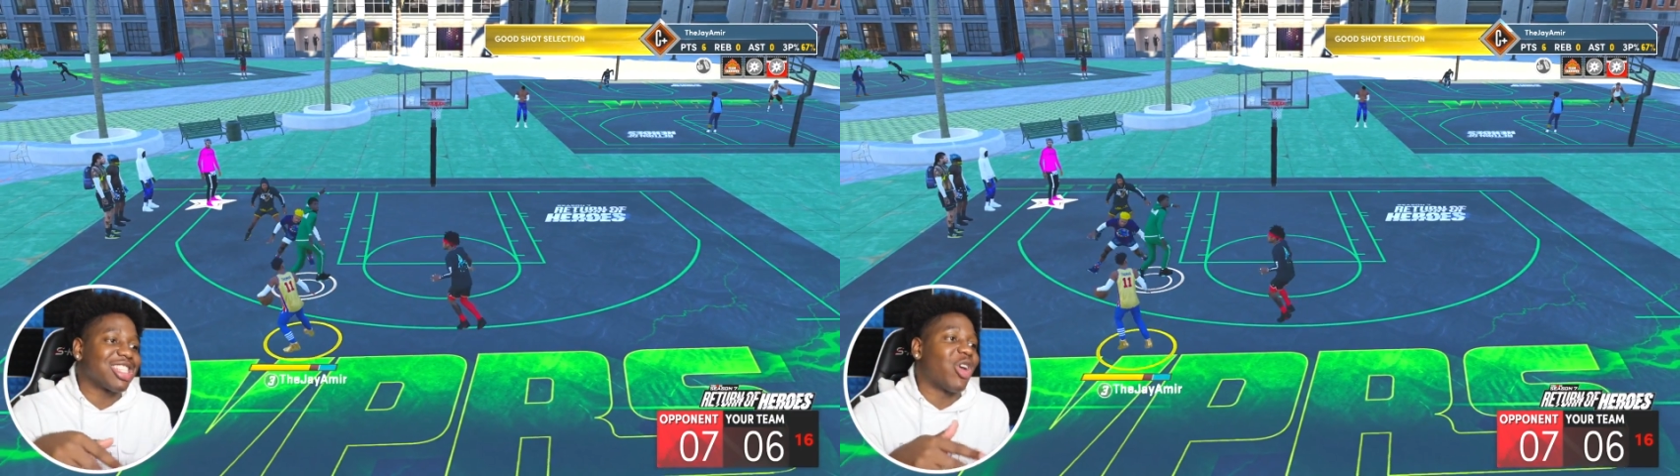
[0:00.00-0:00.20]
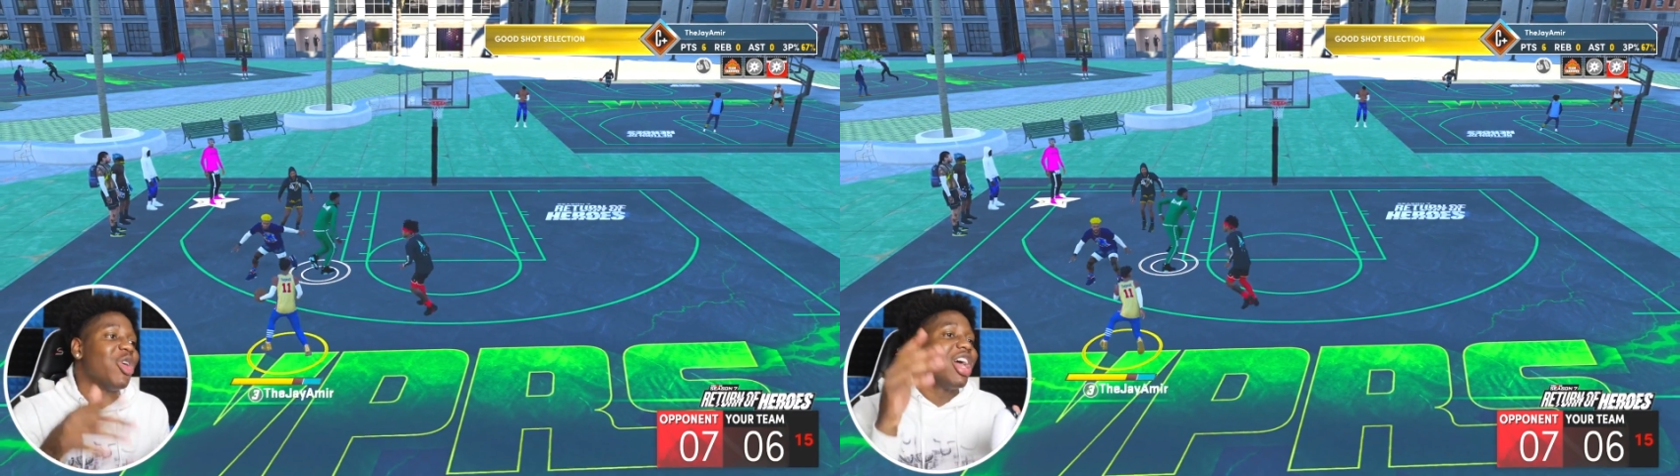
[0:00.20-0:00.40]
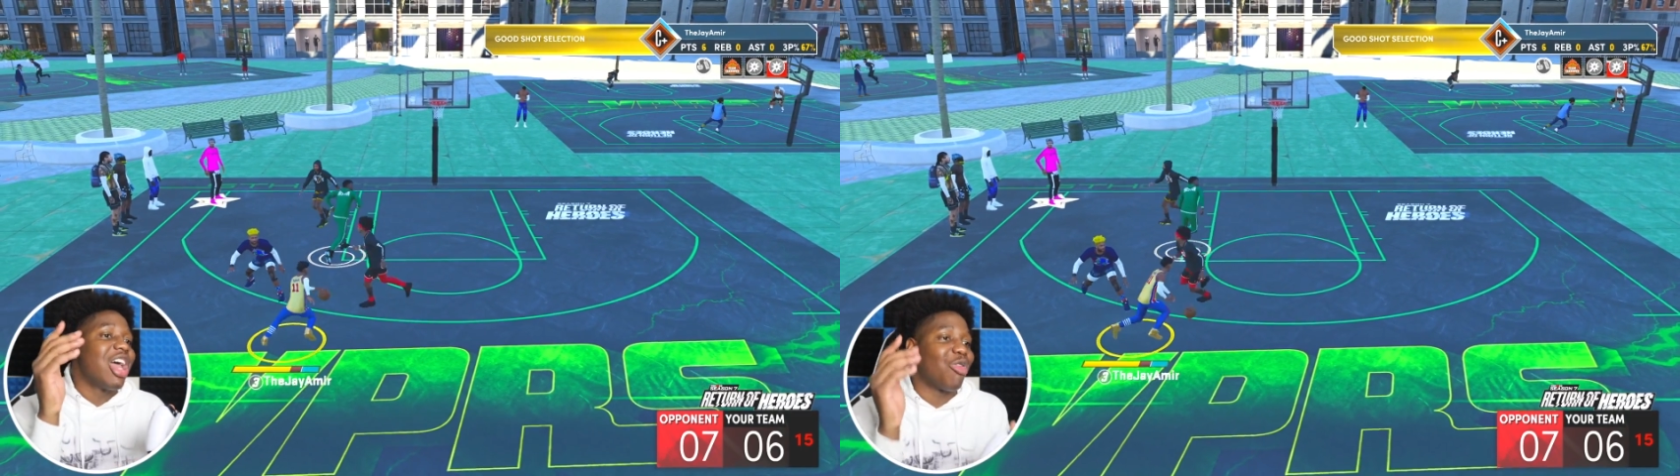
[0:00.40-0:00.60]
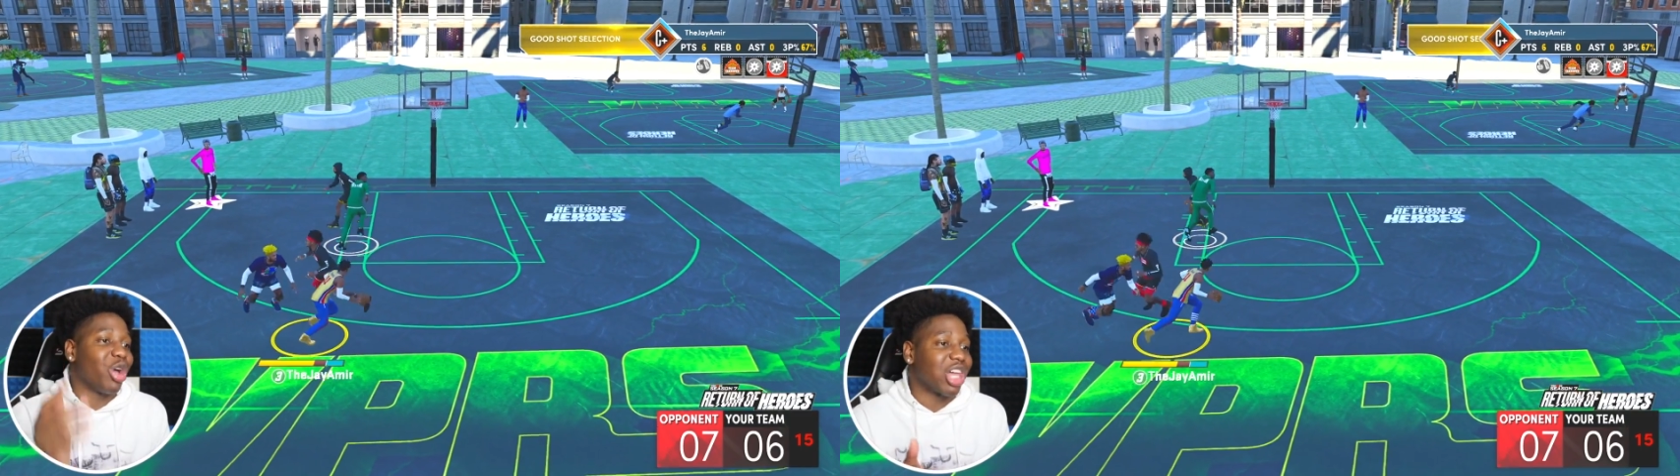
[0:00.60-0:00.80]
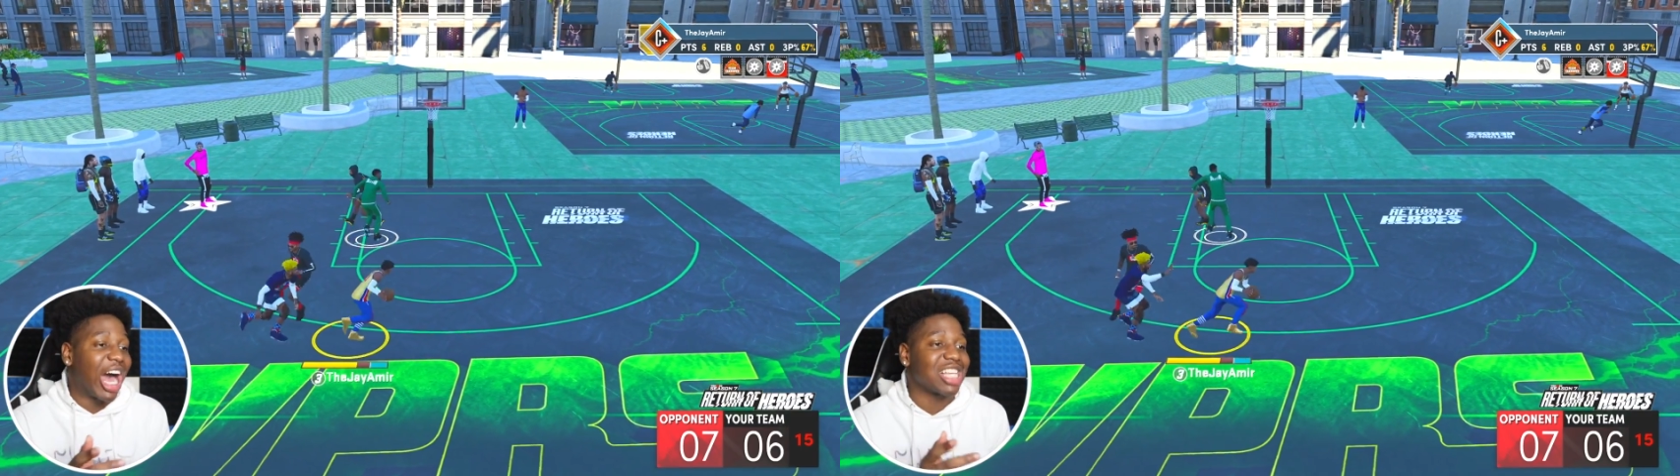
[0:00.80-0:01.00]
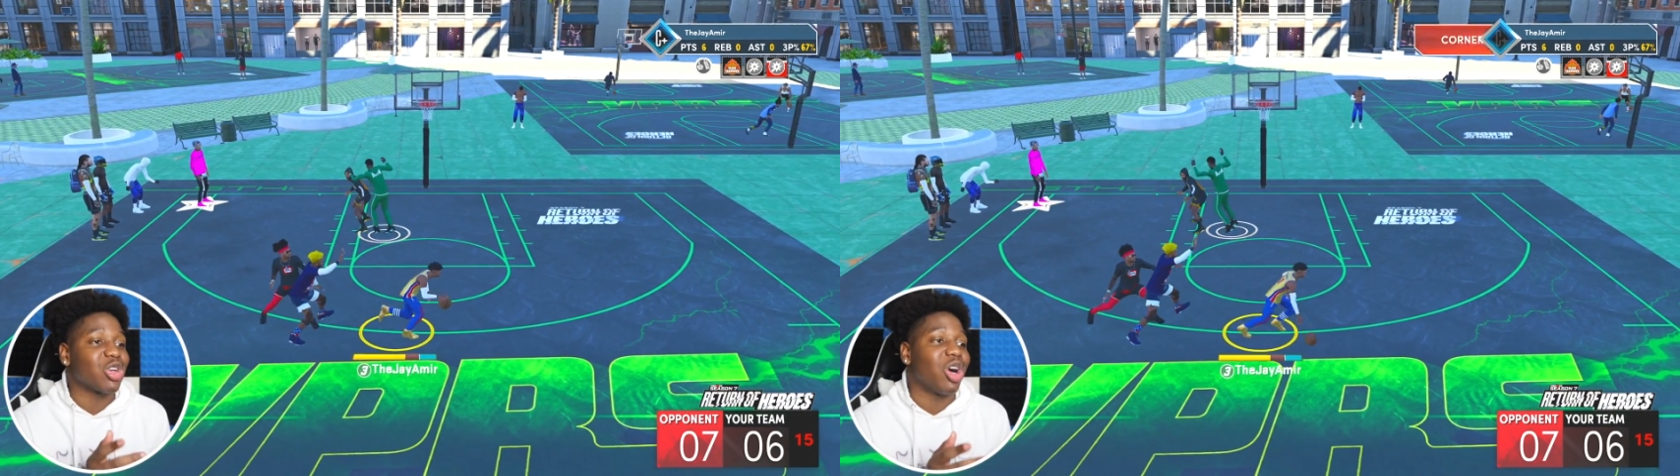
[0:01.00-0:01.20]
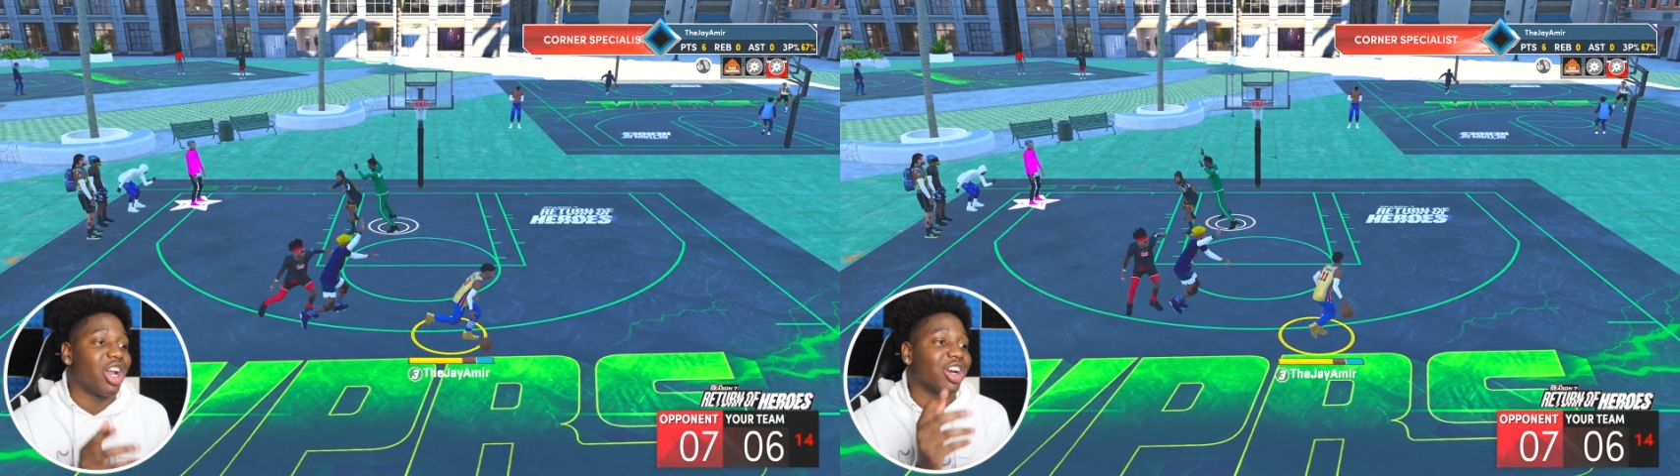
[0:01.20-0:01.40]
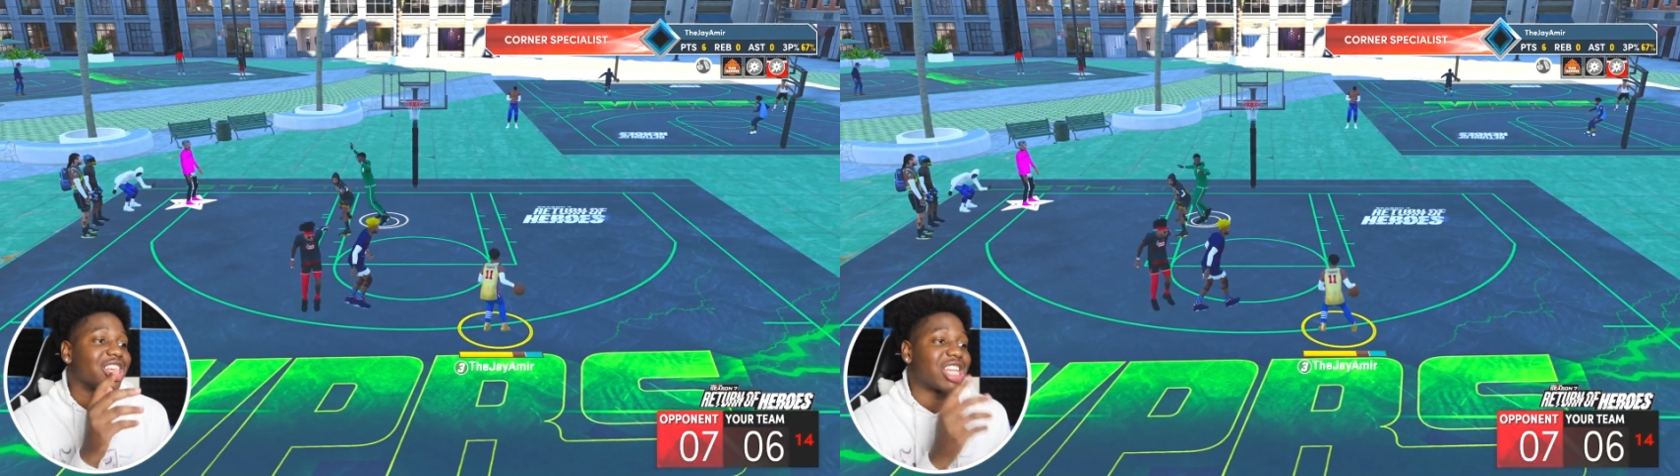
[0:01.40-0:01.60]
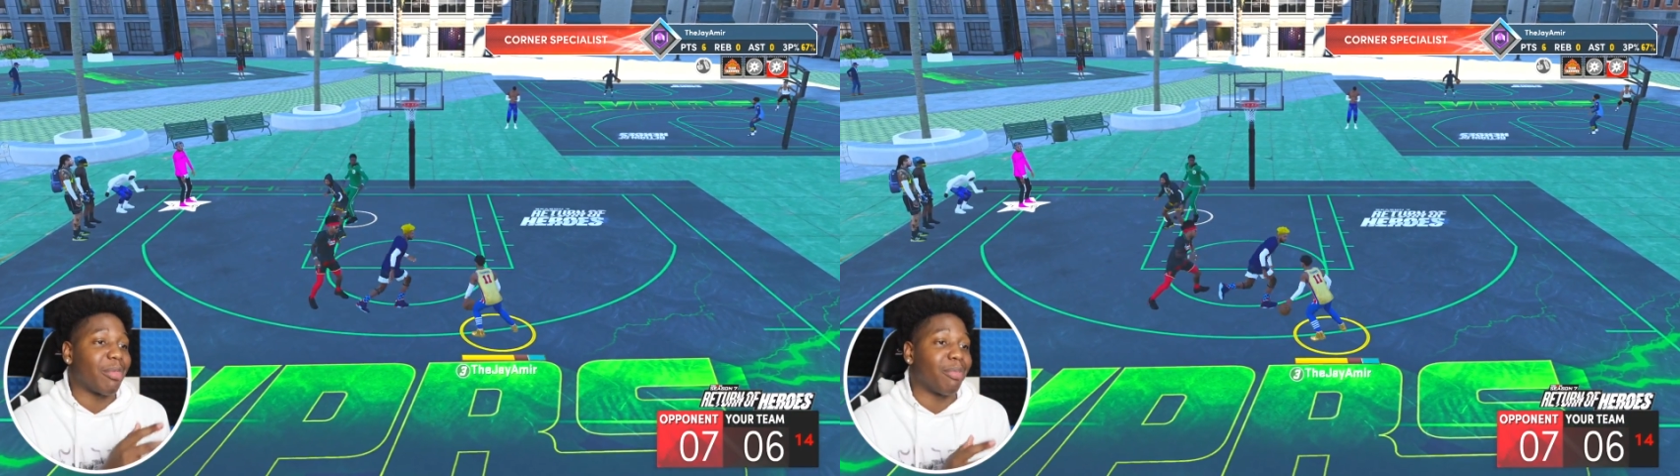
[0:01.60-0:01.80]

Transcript: So with hot zone hunter and stop